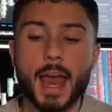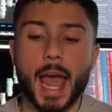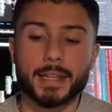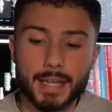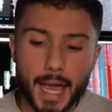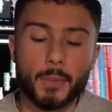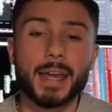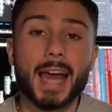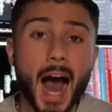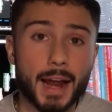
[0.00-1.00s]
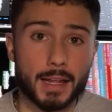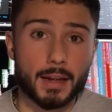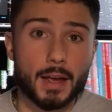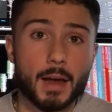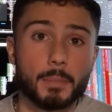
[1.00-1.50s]
And today we got it.
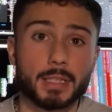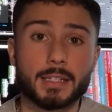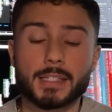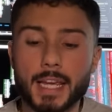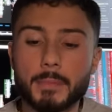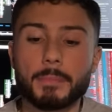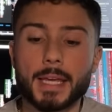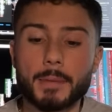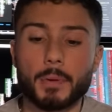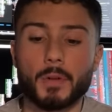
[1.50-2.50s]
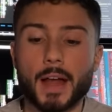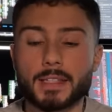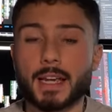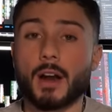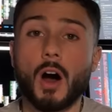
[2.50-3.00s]
But the same people
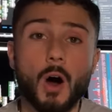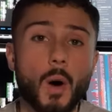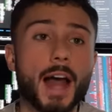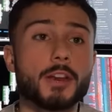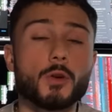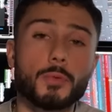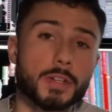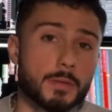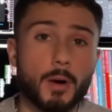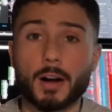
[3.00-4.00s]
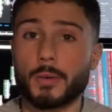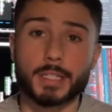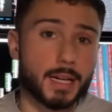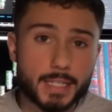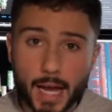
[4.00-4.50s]
that said, oh, I knew this market was
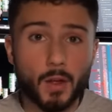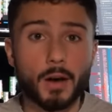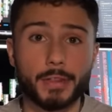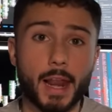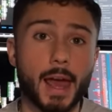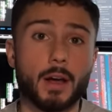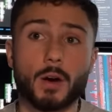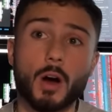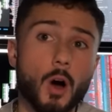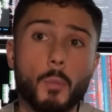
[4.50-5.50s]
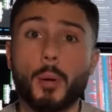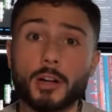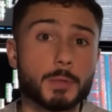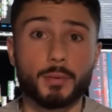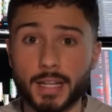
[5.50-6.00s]
going to sell off today, or oh,
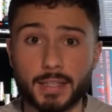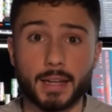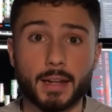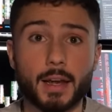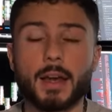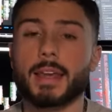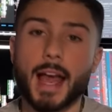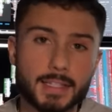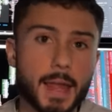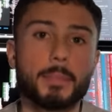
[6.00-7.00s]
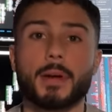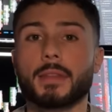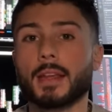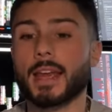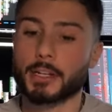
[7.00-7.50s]
puts printed. Yes, they
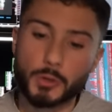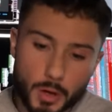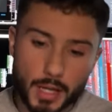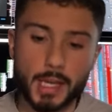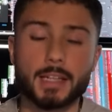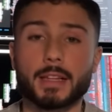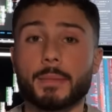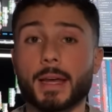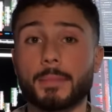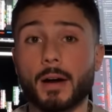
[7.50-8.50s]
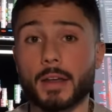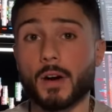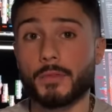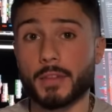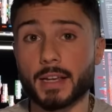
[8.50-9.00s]
printed. Yes, you could have easily made money
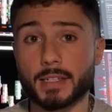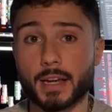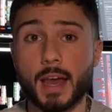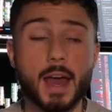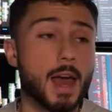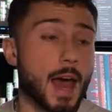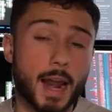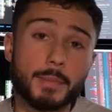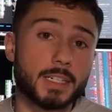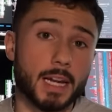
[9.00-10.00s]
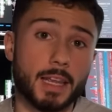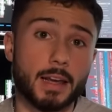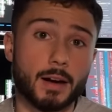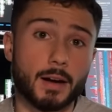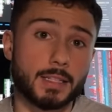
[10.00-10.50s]
off of this. And I'm sitting
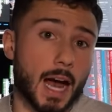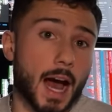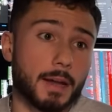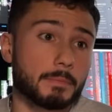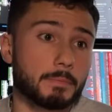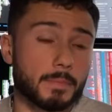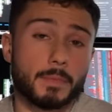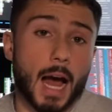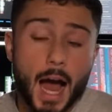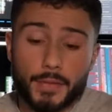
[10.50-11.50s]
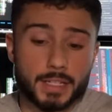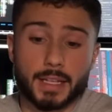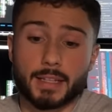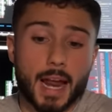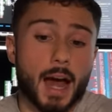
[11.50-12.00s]
here because I
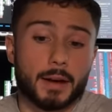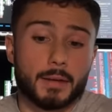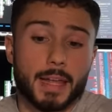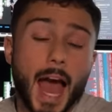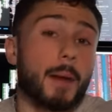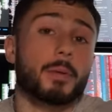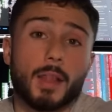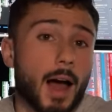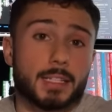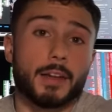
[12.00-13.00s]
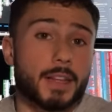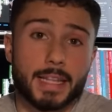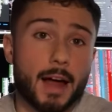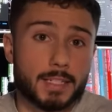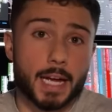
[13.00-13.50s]
obviously did not capitalize on this
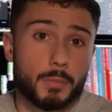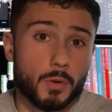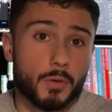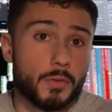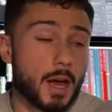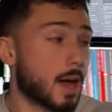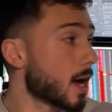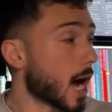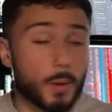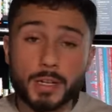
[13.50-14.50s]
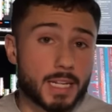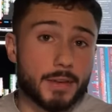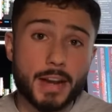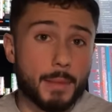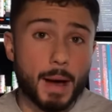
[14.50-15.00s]
downside move. I wasn't
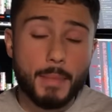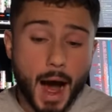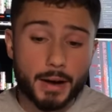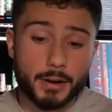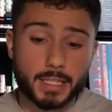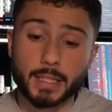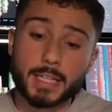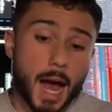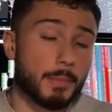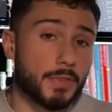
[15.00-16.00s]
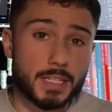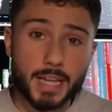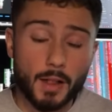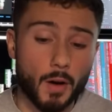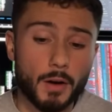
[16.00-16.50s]
even at my monitors at the time of the
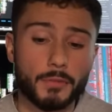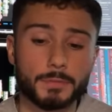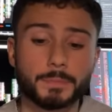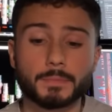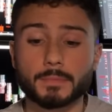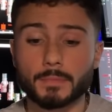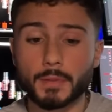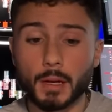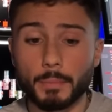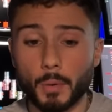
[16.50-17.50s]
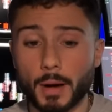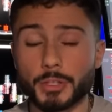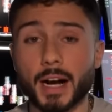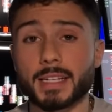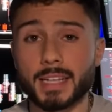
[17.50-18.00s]
sell off. But what I'm
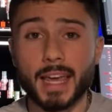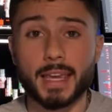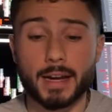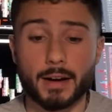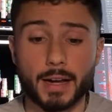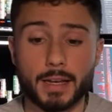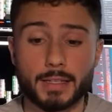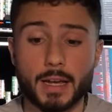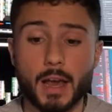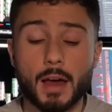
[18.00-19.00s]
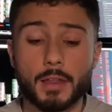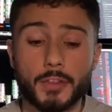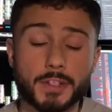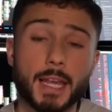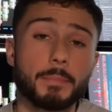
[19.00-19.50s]
trying to say here is
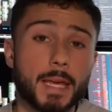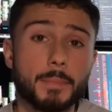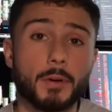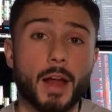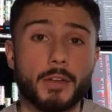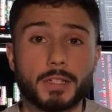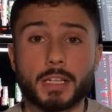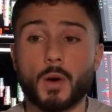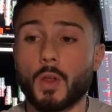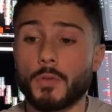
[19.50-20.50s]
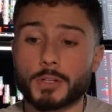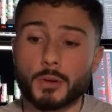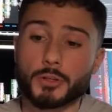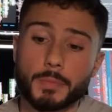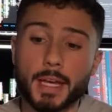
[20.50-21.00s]
the same people that you see all over
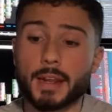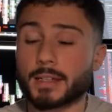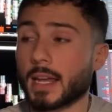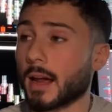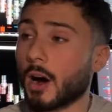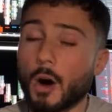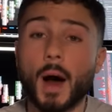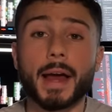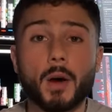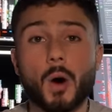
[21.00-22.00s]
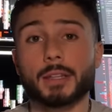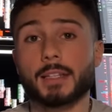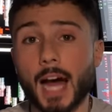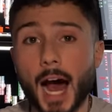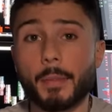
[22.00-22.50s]
social media saying, oh, I caught the
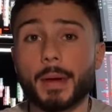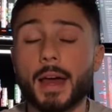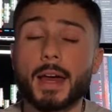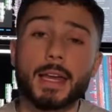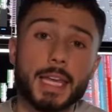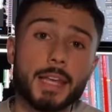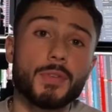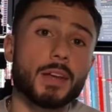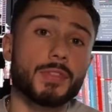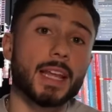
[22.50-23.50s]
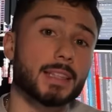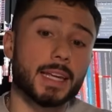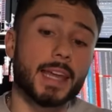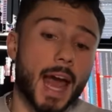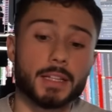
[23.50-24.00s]
top. Even if they
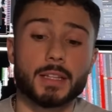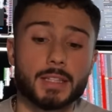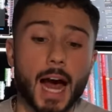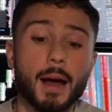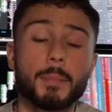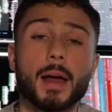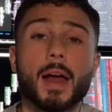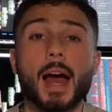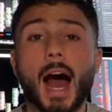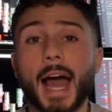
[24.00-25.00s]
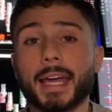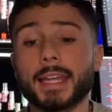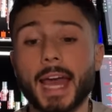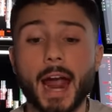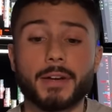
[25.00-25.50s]
did catch the top, I
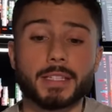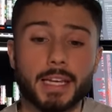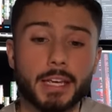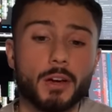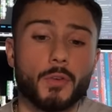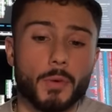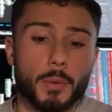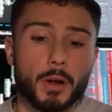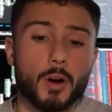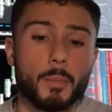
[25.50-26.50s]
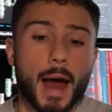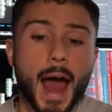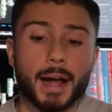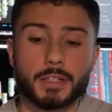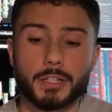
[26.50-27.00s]
can guarantee you if we were to go
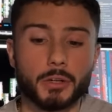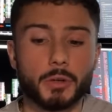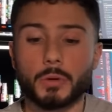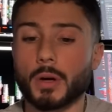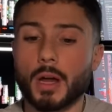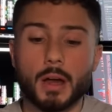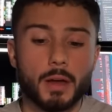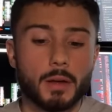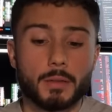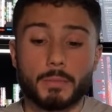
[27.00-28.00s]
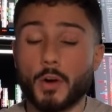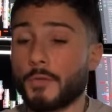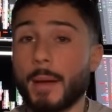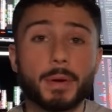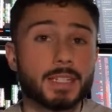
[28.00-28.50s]
back to
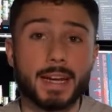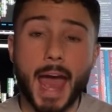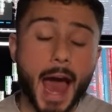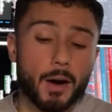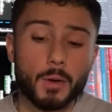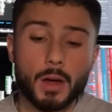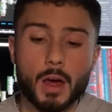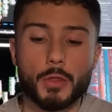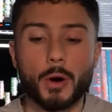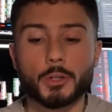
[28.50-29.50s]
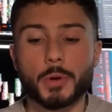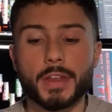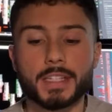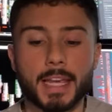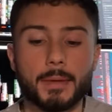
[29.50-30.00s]
November to now, those were
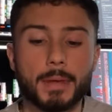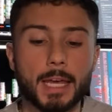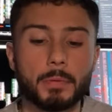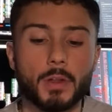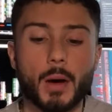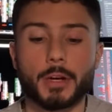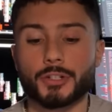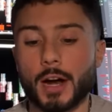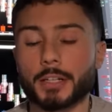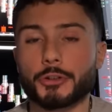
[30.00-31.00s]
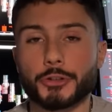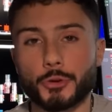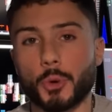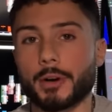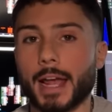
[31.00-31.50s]
the same people that were trying to
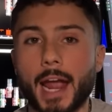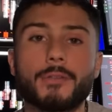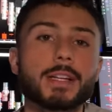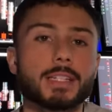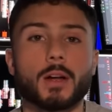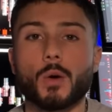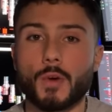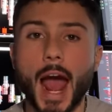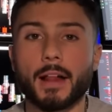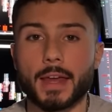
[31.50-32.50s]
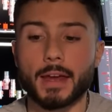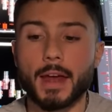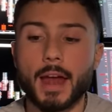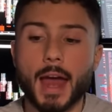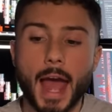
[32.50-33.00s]
short every single rally.
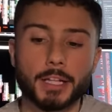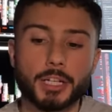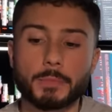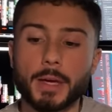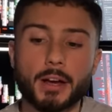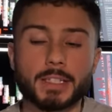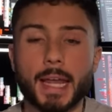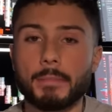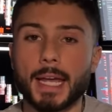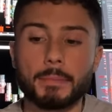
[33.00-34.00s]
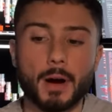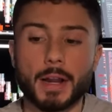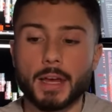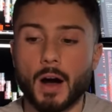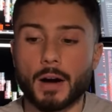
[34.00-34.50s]
And just because they made
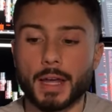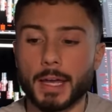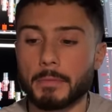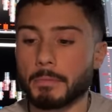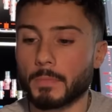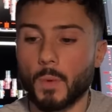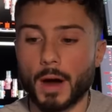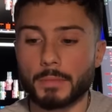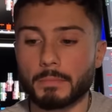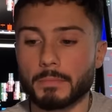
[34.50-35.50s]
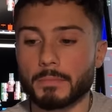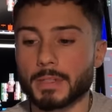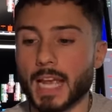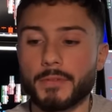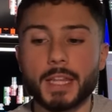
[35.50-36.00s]
money on a, what,
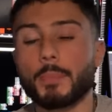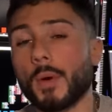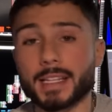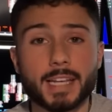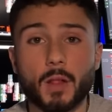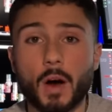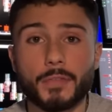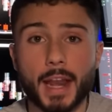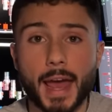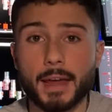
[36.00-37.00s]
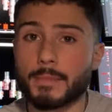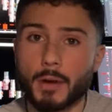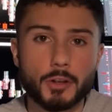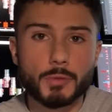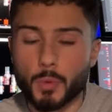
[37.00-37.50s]
70 point sell off today,
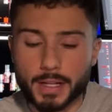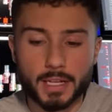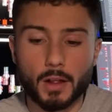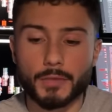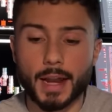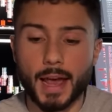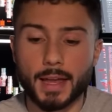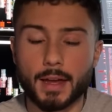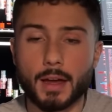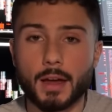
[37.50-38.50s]
100 point sell off today,